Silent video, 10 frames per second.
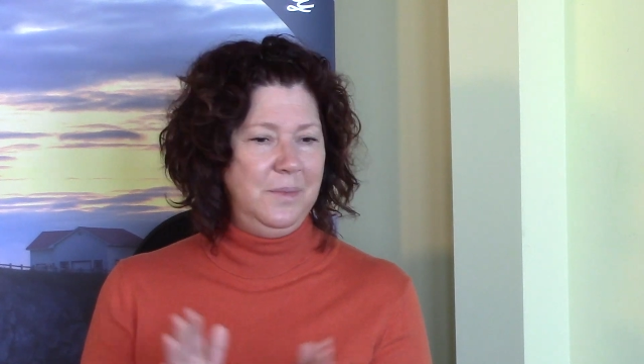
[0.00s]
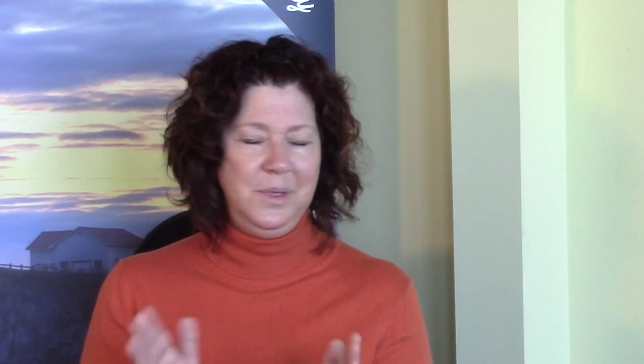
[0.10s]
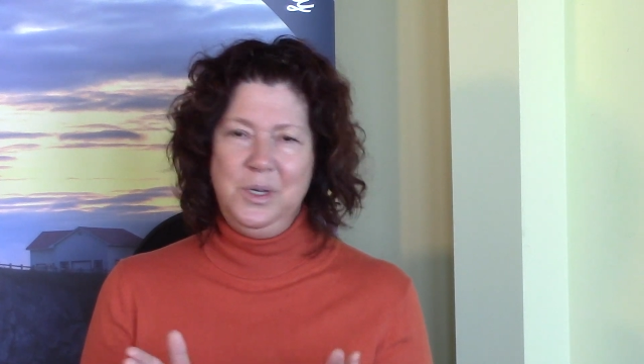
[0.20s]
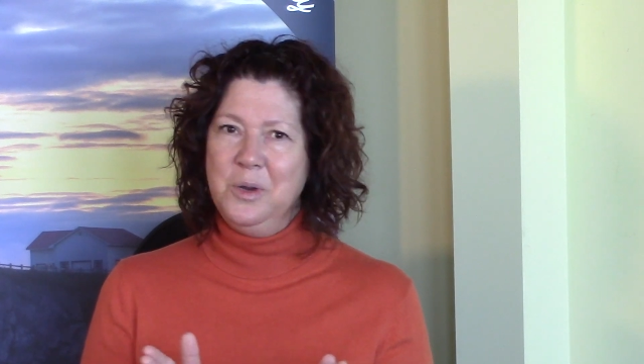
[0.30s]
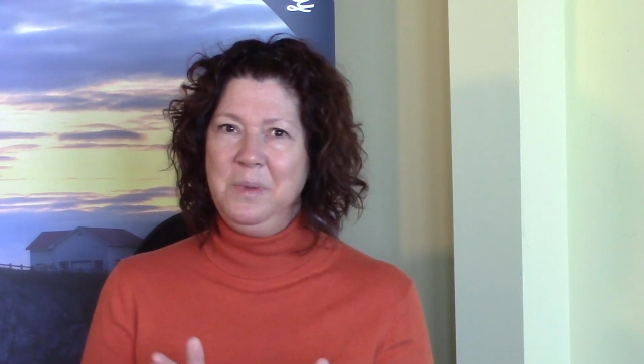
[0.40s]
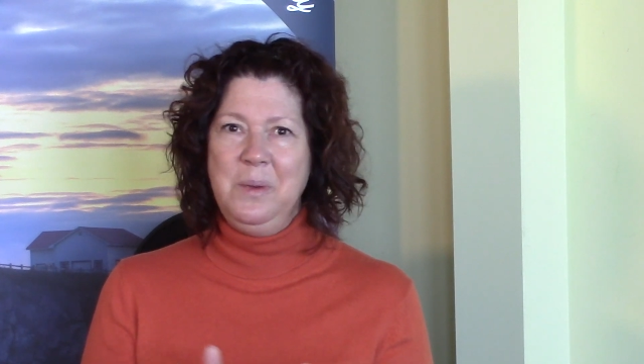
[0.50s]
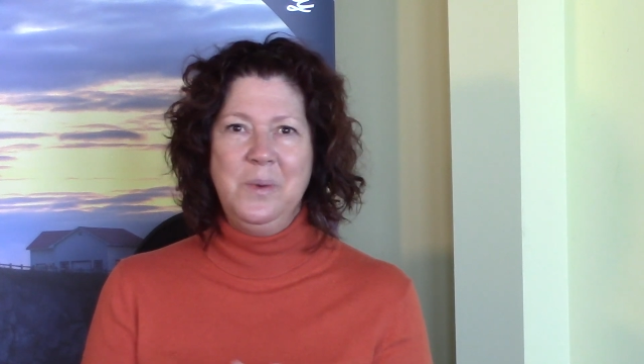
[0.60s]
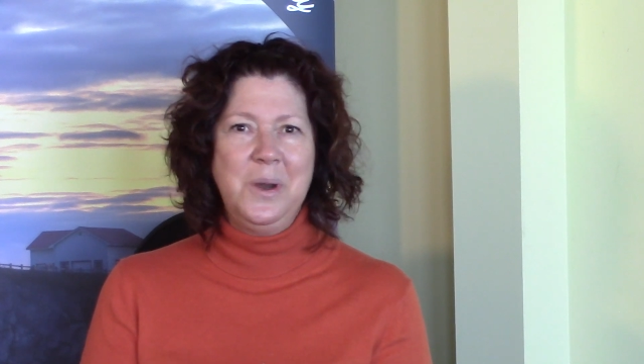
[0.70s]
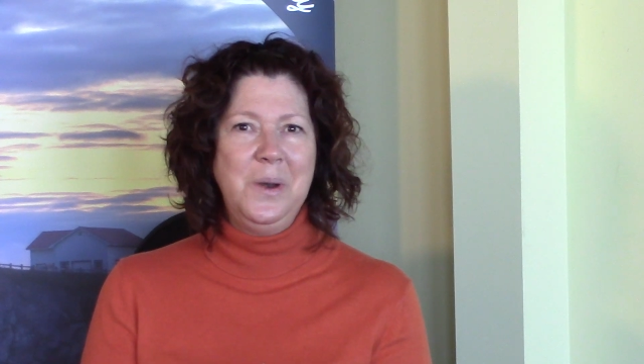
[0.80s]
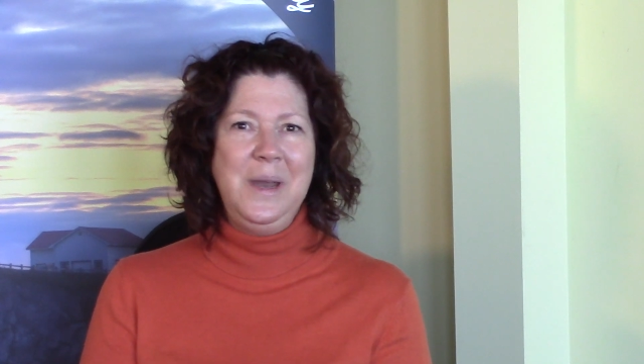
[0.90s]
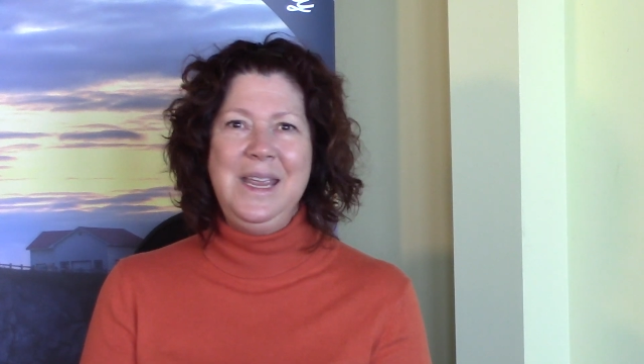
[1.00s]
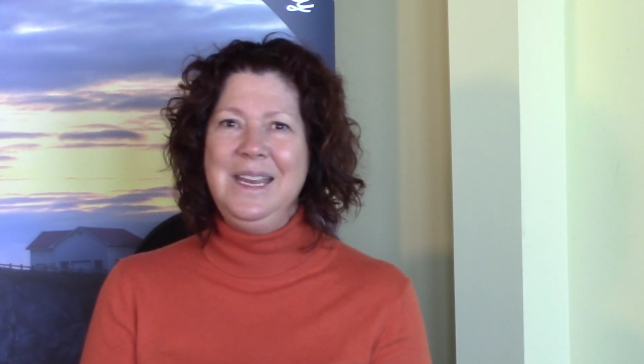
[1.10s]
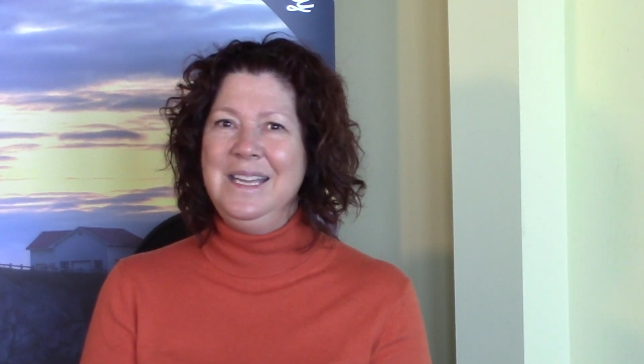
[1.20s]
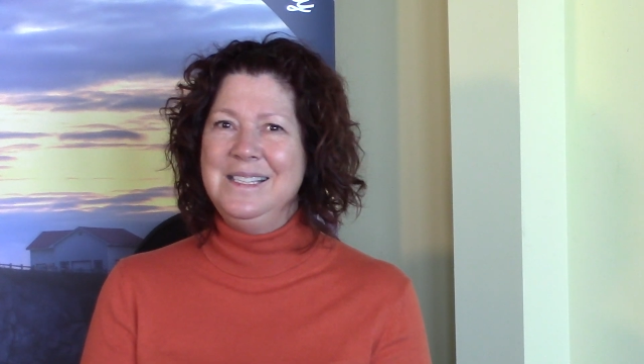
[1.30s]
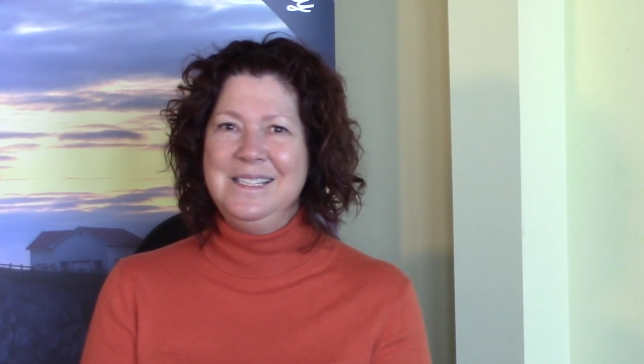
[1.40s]
don't be
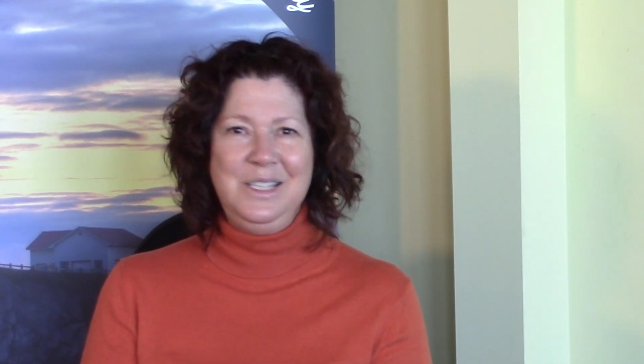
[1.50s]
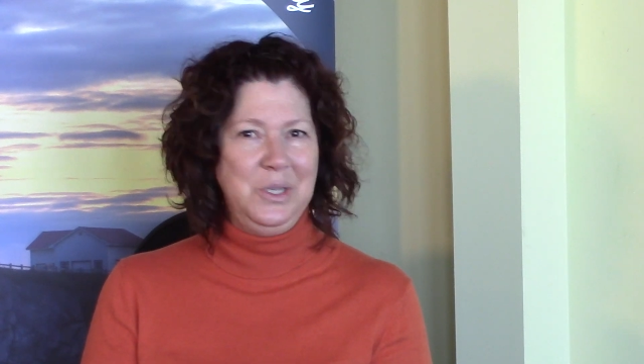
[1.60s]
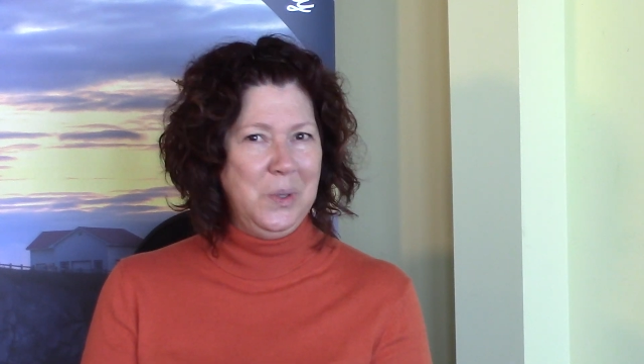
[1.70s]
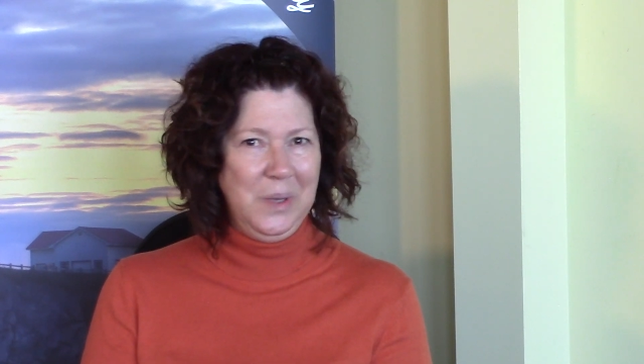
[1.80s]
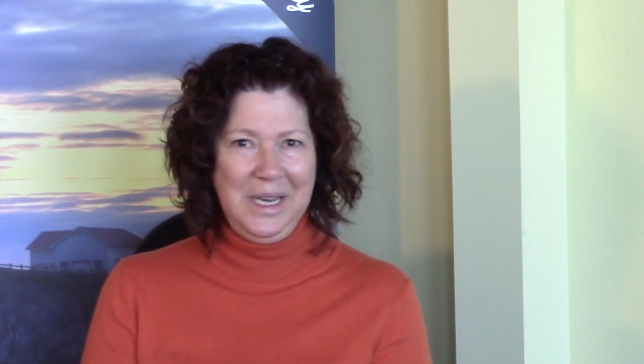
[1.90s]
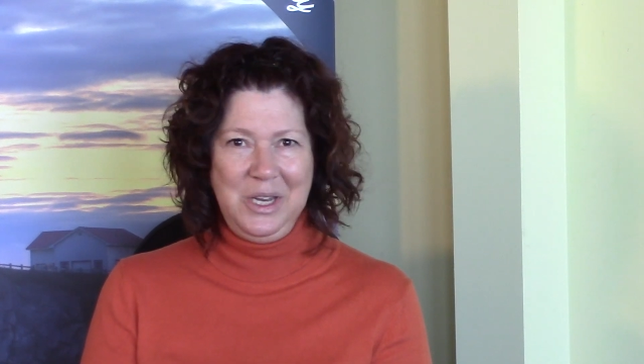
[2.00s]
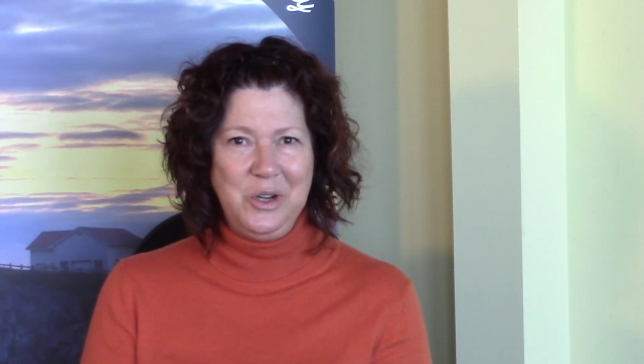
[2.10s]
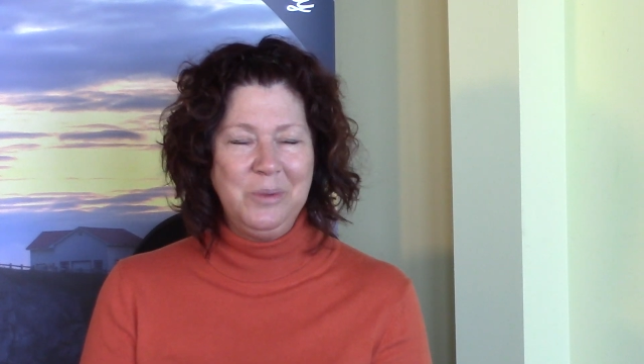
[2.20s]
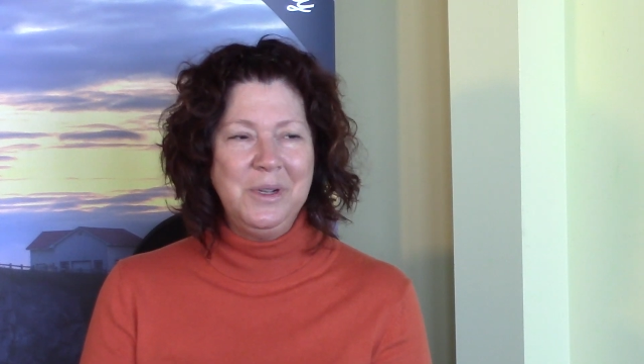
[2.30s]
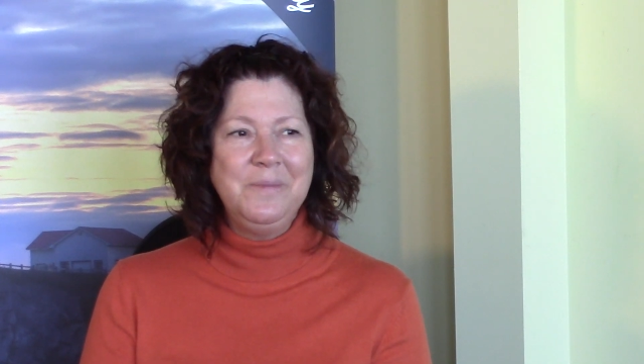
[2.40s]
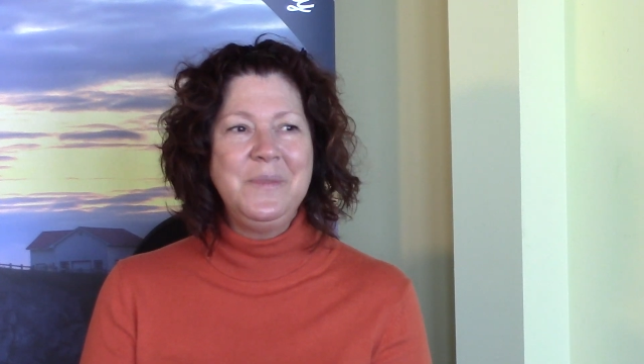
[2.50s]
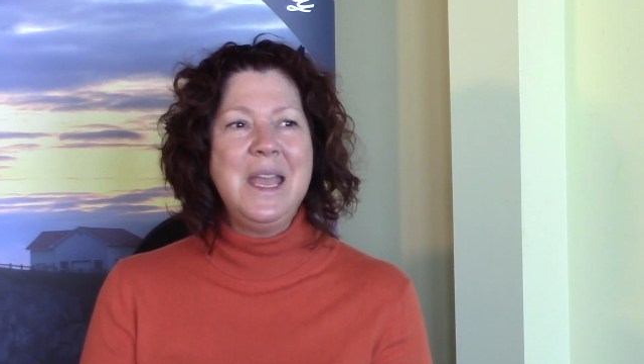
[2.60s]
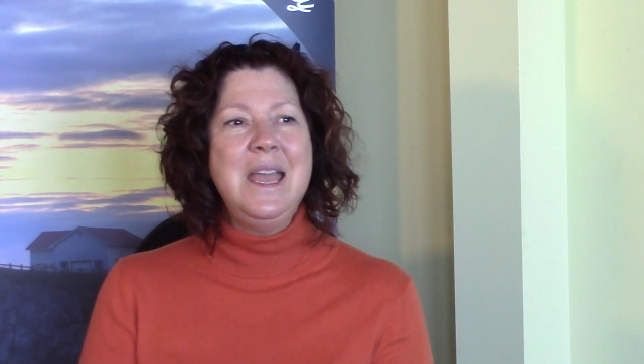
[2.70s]
worried, it's totally normal.